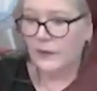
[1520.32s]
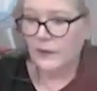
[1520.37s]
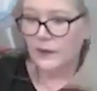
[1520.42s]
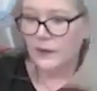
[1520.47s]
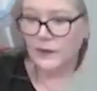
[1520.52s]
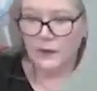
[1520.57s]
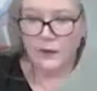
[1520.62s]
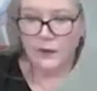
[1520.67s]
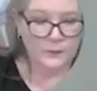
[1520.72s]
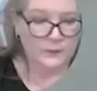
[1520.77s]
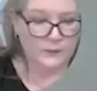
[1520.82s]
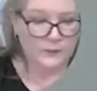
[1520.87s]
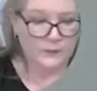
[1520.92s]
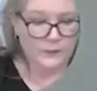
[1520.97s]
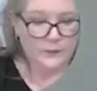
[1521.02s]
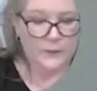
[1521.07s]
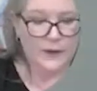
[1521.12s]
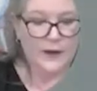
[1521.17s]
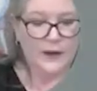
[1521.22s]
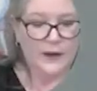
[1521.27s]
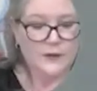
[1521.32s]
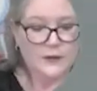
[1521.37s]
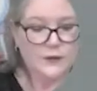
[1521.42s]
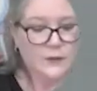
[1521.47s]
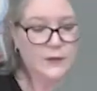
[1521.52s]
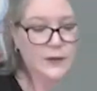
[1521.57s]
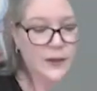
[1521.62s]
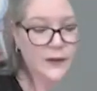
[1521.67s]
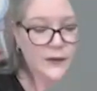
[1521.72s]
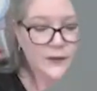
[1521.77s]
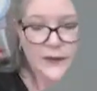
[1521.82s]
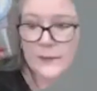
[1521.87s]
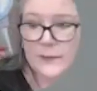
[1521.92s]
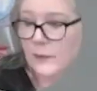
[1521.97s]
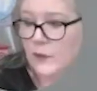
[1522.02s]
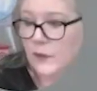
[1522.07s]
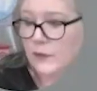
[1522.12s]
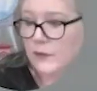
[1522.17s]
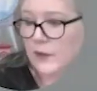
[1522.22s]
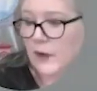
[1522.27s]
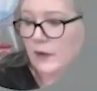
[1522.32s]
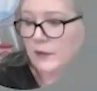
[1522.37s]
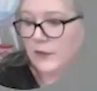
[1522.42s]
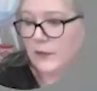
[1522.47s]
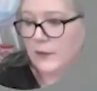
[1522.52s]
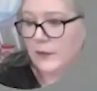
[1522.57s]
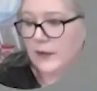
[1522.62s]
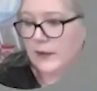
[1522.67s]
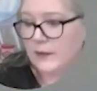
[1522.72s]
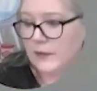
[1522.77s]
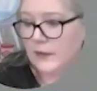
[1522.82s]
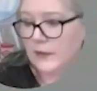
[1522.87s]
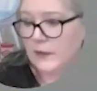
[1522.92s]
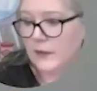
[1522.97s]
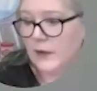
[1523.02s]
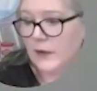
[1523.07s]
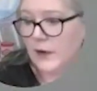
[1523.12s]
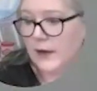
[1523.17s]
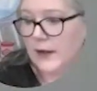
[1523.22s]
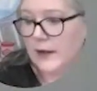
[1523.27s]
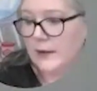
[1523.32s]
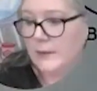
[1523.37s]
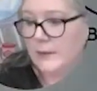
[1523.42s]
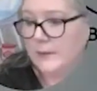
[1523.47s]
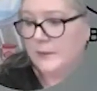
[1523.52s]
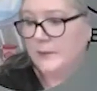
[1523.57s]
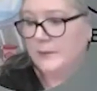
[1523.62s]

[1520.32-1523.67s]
Oh, and I just realized I moved off screen. Sorry.